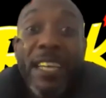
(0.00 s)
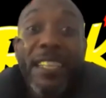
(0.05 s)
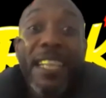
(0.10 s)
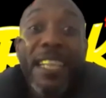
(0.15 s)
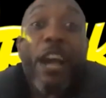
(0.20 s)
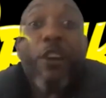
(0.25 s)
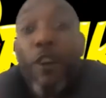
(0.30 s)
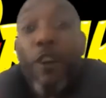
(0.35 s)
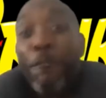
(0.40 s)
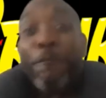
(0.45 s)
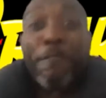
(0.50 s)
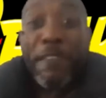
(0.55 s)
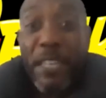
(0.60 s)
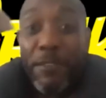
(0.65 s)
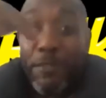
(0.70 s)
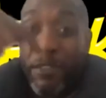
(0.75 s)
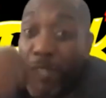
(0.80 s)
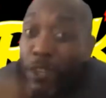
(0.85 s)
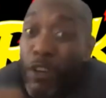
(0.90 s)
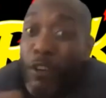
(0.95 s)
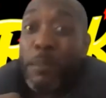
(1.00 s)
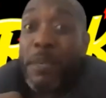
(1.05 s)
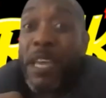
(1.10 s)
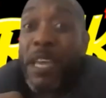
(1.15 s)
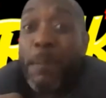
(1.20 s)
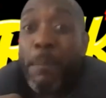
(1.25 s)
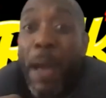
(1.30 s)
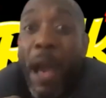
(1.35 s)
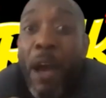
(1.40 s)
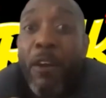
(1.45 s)
that Koffee even told me
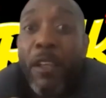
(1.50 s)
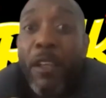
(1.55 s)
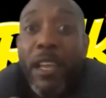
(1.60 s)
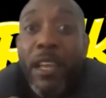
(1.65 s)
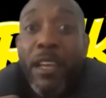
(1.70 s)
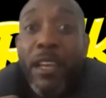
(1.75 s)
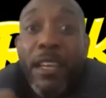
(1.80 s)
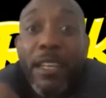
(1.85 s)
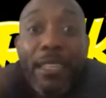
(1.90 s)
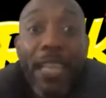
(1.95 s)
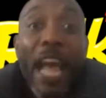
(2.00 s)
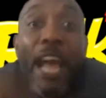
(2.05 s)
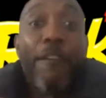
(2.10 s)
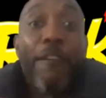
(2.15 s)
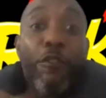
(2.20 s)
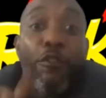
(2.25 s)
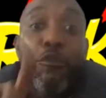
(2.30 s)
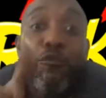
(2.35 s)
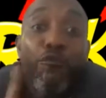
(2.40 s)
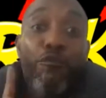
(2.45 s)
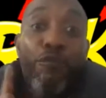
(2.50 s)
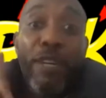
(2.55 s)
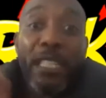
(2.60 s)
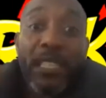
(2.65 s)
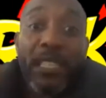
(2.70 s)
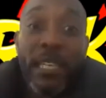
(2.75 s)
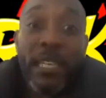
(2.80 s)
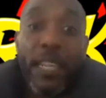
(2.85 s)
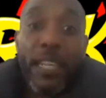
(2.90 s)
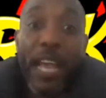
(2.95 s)
about, that have
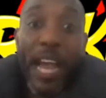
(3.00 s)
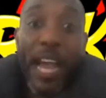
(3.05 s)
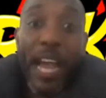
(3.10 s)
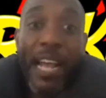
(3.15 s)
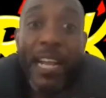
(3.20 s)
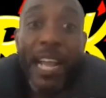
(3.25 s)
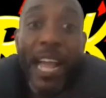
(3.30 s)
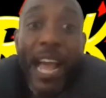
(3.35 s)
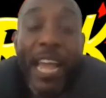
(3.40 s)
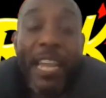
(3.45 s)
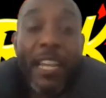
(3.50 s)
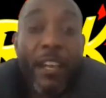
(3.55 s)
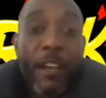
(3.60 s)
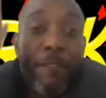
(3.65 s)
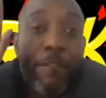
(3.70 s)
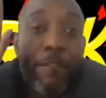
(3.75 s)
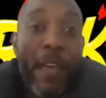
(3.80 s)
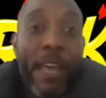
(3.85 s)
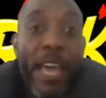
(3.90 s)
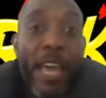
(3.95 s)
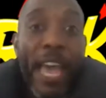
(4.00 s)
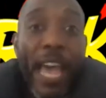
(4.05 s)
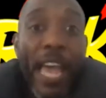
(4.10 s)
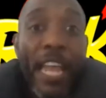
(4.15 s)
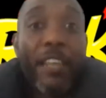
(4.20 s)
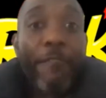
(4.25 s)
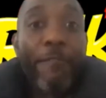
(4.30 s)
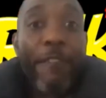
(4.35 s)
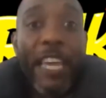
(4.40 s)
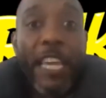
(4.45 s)
risen and kind of
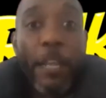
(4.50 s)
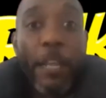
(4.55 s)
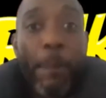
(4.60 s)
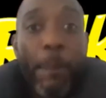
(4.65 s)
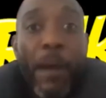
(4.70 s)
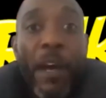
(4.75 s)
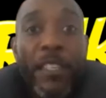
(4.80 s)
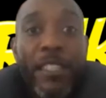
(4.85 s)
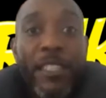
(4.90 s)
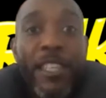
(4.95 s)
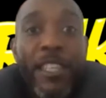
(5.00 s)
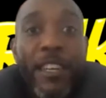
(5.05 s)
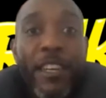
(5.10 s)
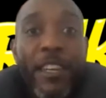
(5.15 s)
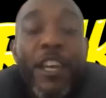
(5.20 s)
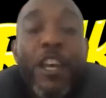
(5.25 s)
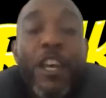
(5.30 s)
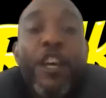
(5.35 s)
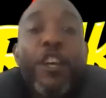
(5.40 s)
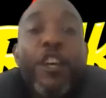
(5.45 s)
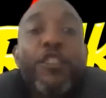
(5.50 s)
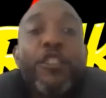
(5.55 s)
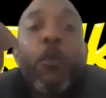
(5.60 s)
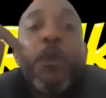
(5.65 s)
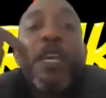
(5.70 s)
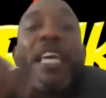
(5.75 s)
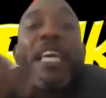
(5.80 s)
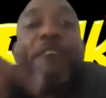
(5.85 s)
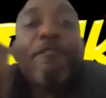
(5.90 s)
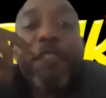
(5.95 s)
elevated past her. So
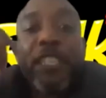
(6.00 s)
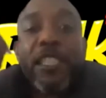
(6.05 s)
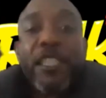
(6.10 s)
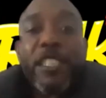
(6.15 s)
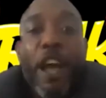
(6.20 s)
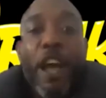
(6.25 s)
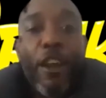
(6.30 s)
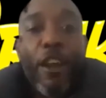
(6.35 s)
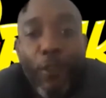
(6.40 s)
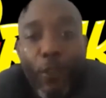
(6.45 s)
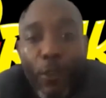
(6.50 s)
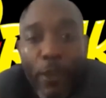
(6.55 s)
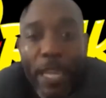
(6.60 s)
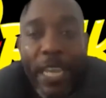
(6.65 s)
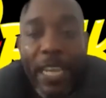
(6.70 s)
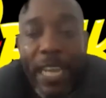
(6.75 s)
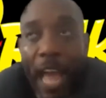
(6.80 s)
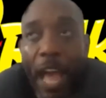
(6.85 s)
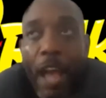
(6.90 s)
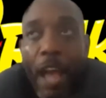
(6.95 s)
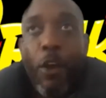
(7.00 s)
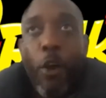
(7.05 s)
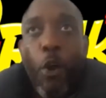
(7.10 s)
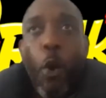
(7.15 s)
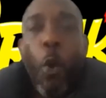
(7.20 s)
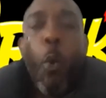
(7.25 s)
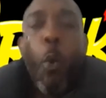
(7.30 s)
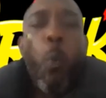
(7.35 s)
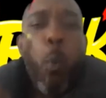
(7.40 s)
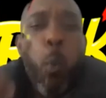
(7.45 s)
we have to start looking at
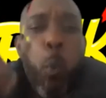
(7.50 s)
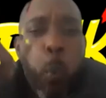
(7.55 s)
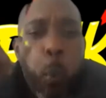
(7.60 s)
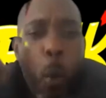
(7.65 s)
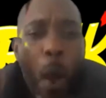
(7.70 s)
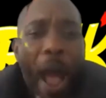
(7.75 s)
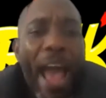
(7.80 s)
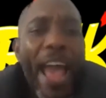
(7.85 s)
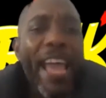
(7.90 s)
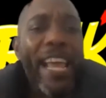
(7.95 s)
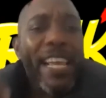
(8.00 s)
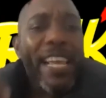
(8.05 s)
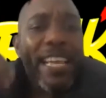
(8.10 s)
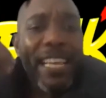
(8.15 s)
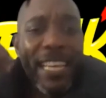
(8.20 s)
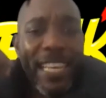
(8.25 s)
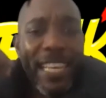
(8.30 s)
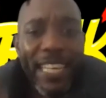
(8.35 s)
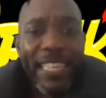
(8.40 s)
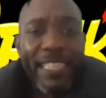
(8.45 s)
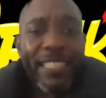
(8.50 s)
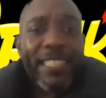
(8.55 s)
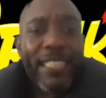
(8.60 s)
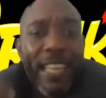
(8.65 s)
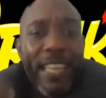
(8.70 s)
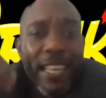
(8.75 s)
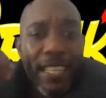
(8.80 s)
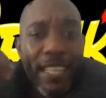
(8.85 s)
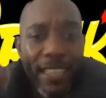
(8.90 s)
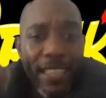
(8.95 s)
why is
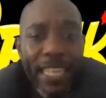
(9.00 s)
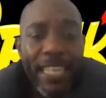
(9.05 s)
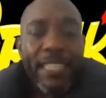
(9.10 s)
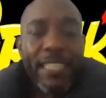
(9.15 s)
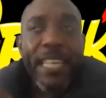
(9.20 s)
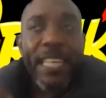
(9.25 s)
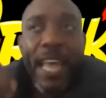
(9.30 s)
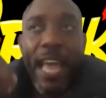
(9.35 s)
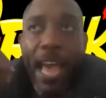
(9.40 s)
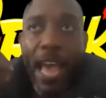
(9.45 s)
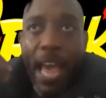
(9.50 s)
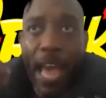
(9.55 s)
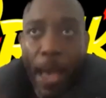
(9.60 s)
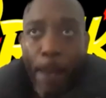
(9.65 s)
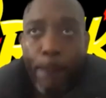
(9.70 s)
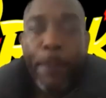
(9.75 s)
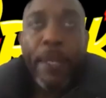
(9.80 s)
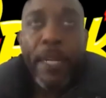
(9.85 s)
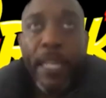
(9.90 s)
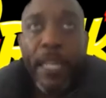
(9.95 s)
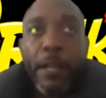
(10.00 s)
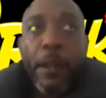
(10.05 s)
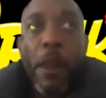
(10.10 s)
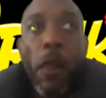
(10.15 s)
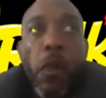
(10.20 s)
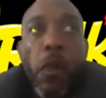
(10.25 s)
this happening?